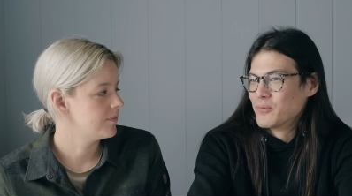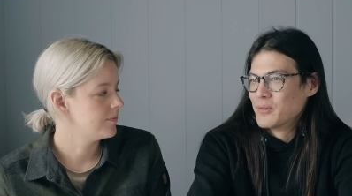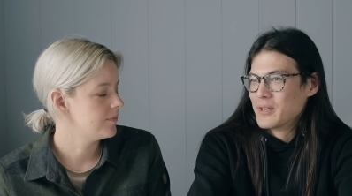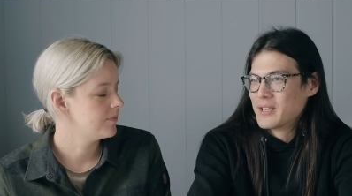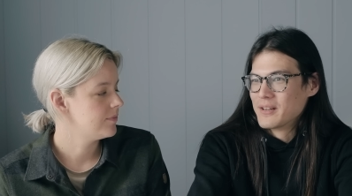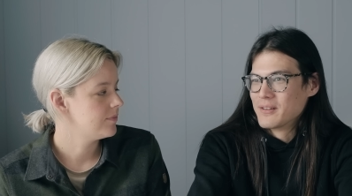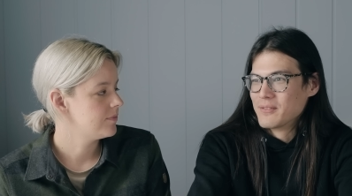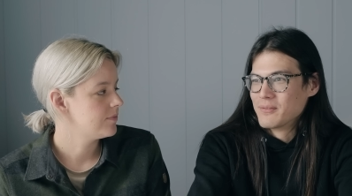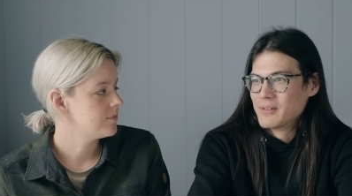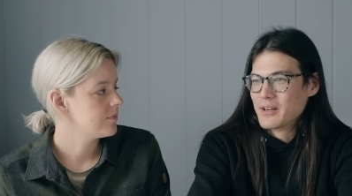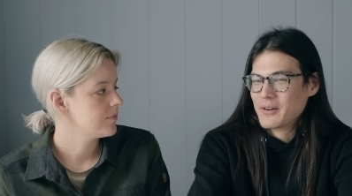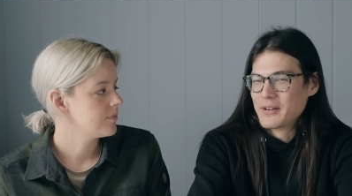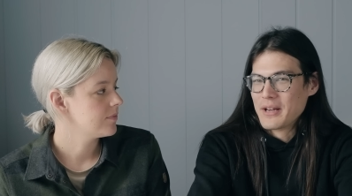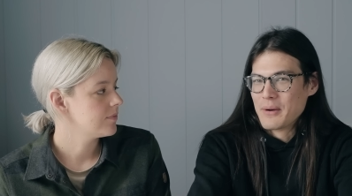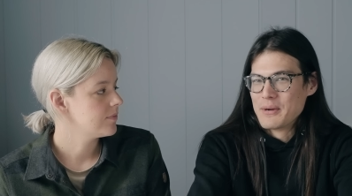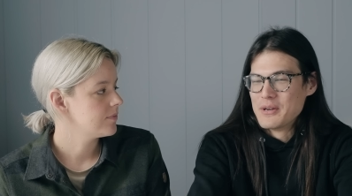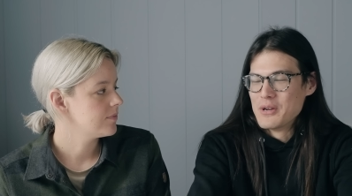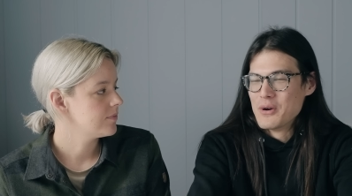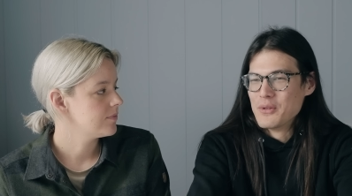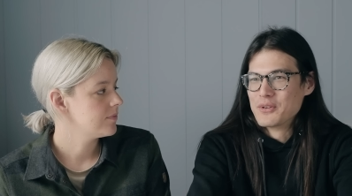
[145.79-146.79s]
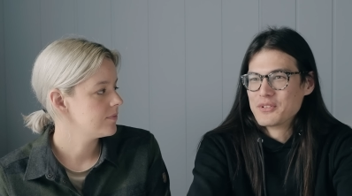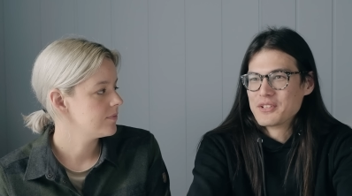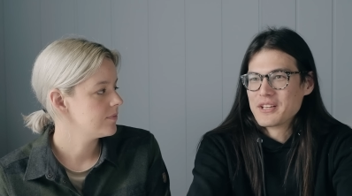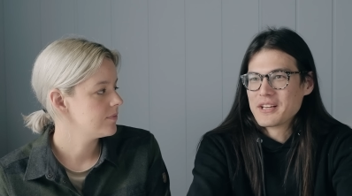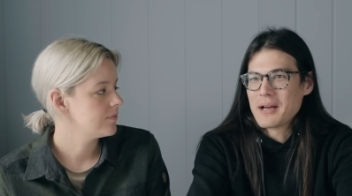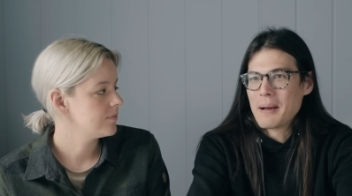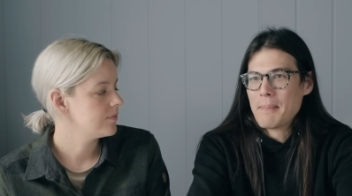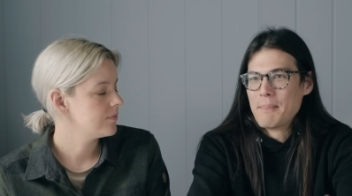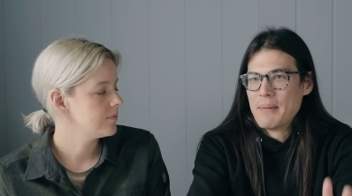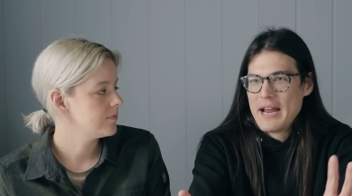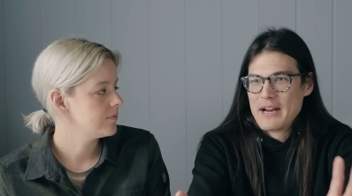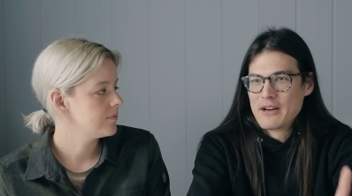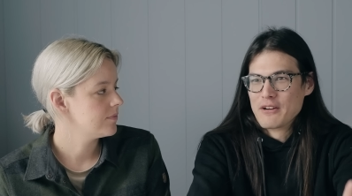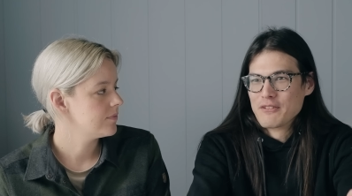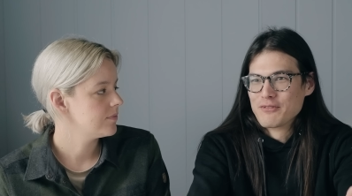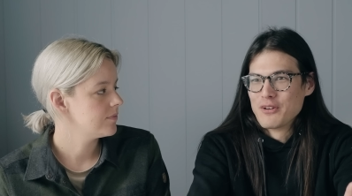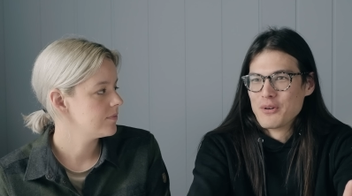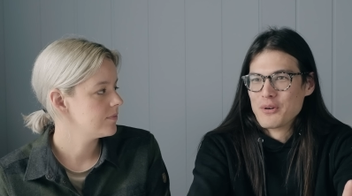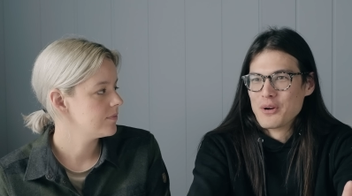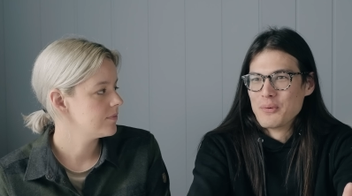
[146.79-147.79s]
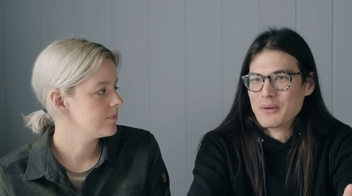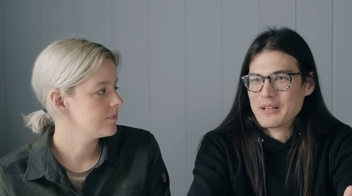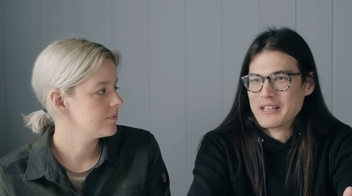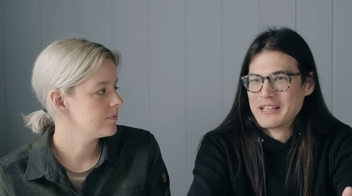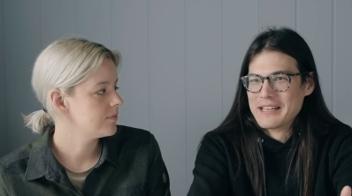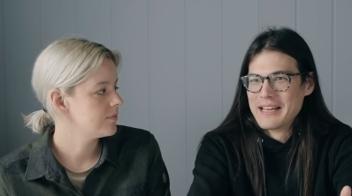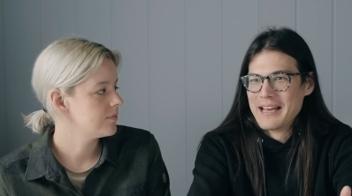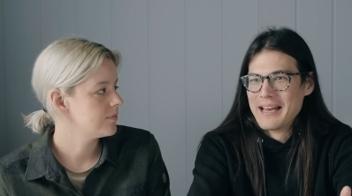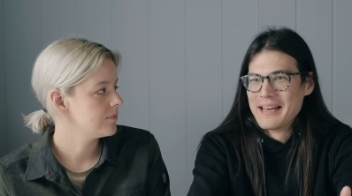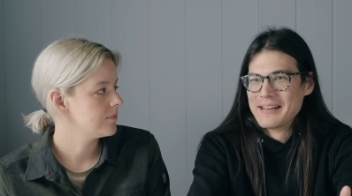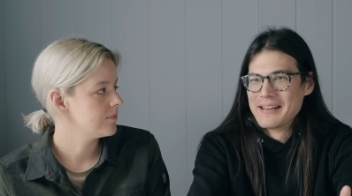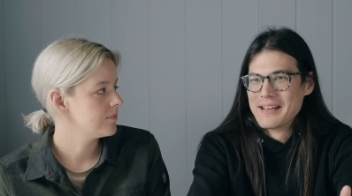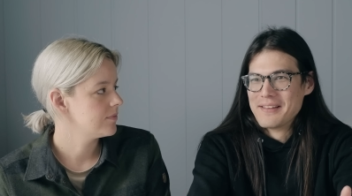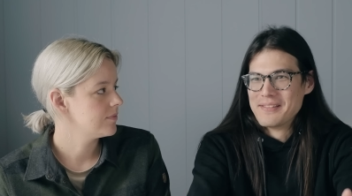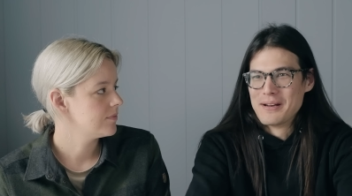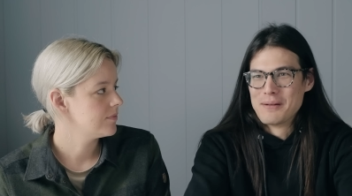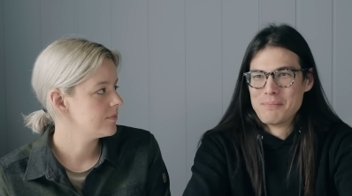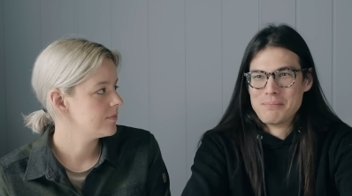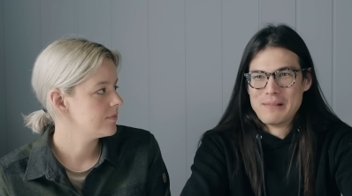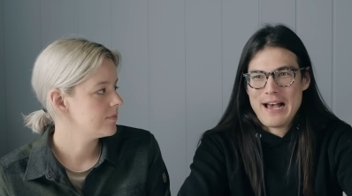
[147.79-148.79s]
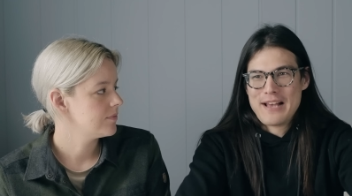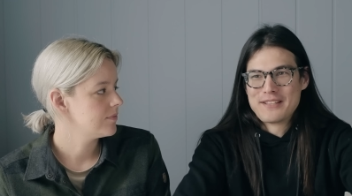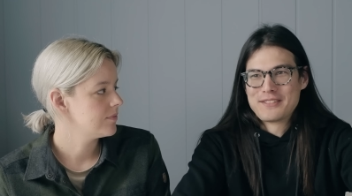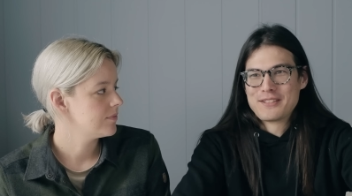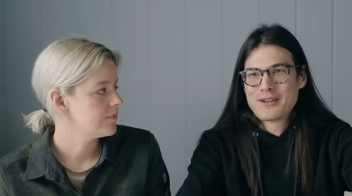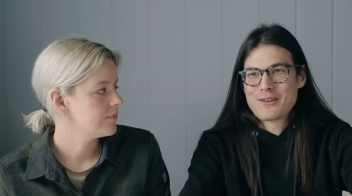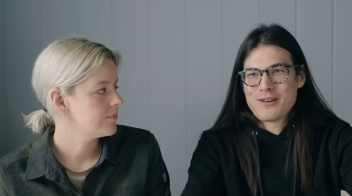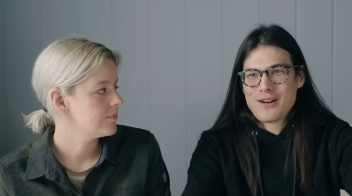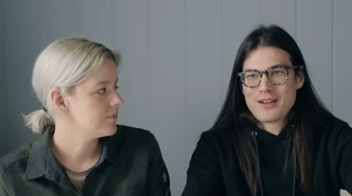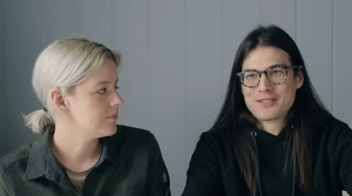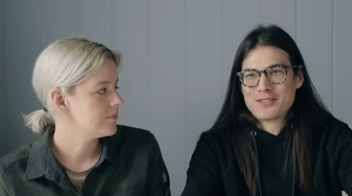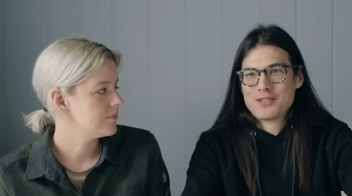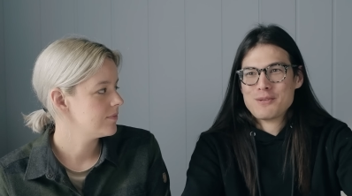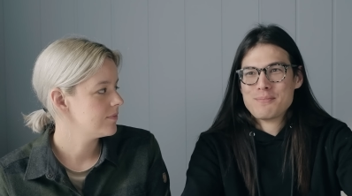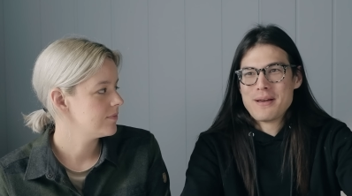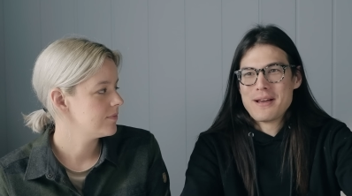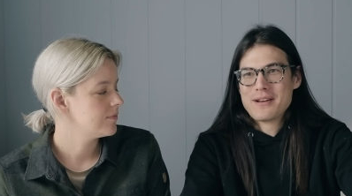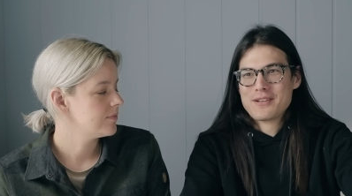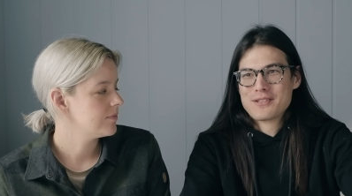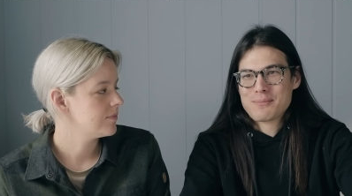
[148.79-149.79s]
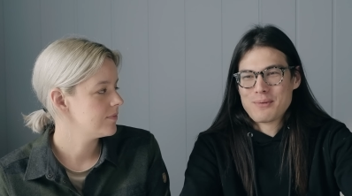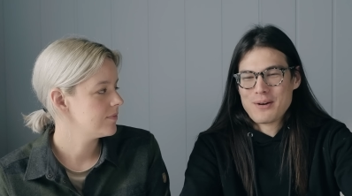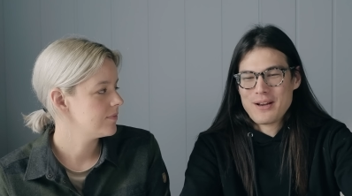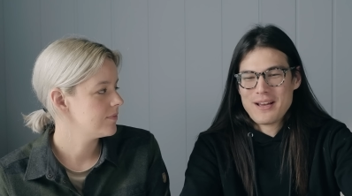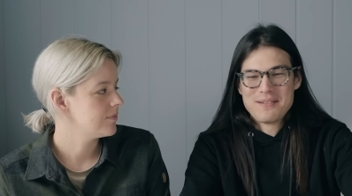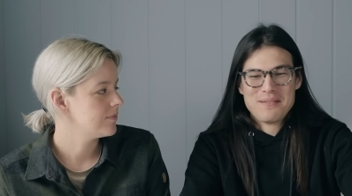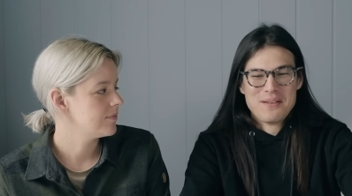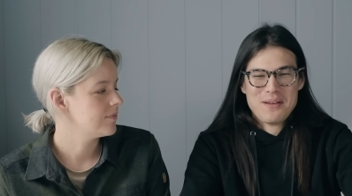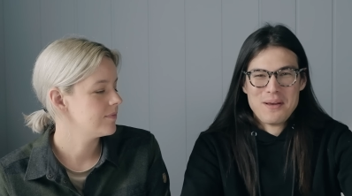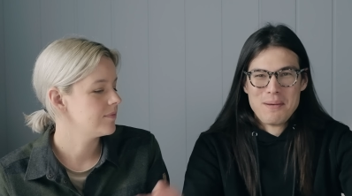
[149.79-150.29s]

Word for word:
Speaker 1: we can, we, okay, we know there's like a banger photo we can get and that'll blast it across two page spread.